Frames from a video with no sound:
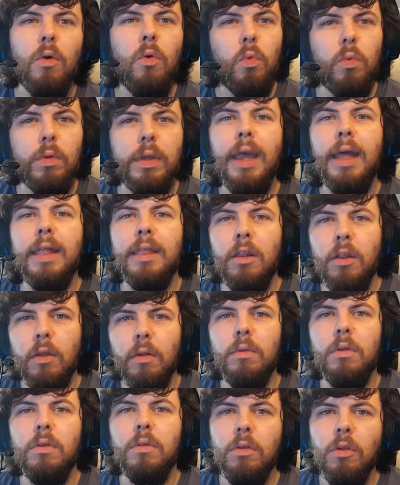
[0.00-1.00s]
oh yeah, you
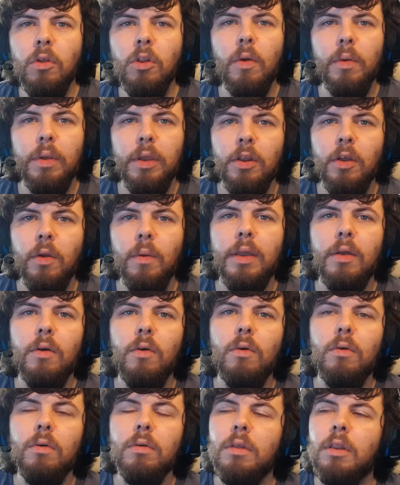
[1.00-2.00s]
know what you're doing,
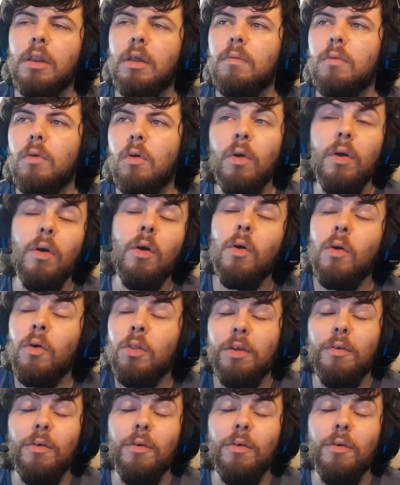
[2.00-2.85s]
or or